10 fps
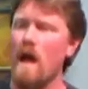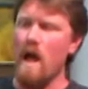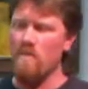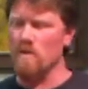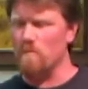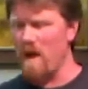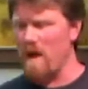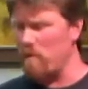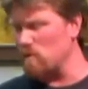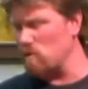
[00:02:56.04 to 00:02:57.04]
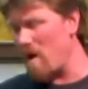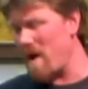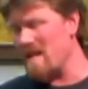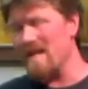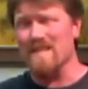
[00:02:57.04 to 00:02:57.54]
And this paper's
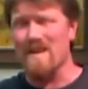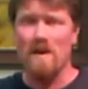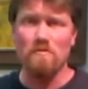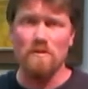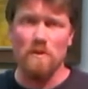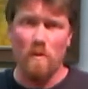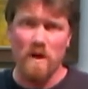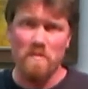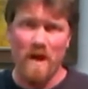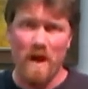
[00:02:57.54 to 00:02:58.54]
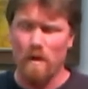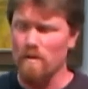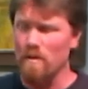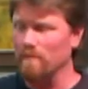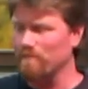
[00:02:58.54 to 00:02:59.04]
weight is 120
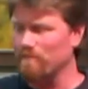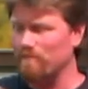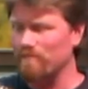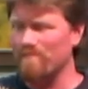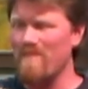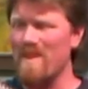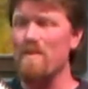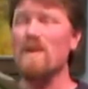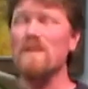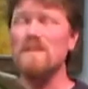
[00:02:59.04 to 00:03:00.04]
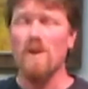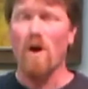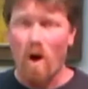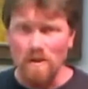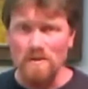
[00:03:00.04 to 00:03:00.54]
pounds. This is
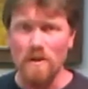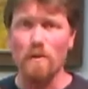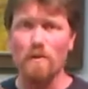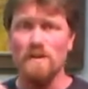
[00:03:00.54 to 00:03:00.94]
also